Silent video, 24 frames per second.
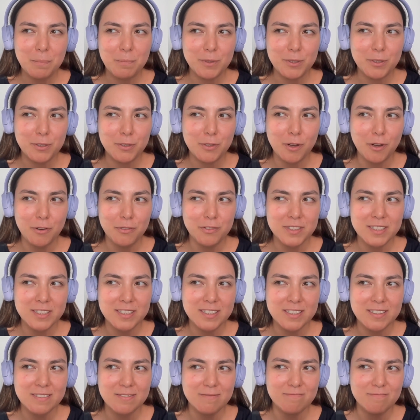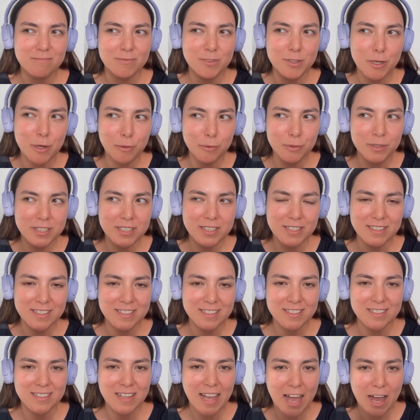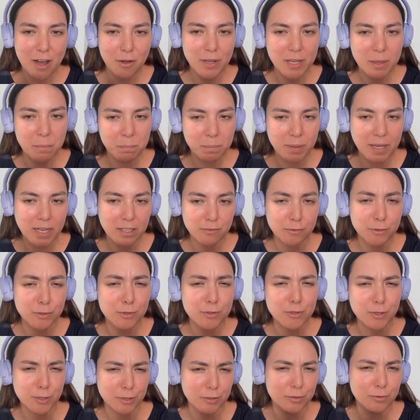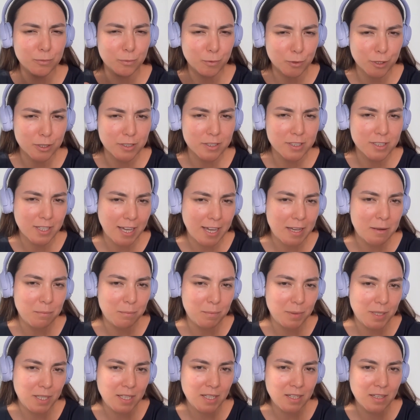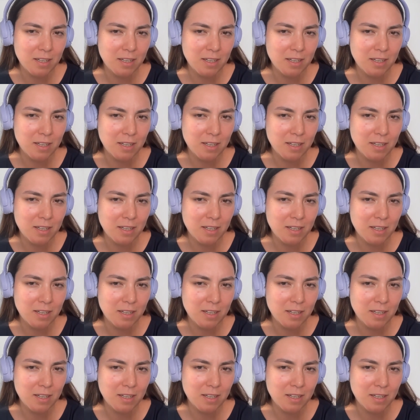don't often notice how impactful certain words can be,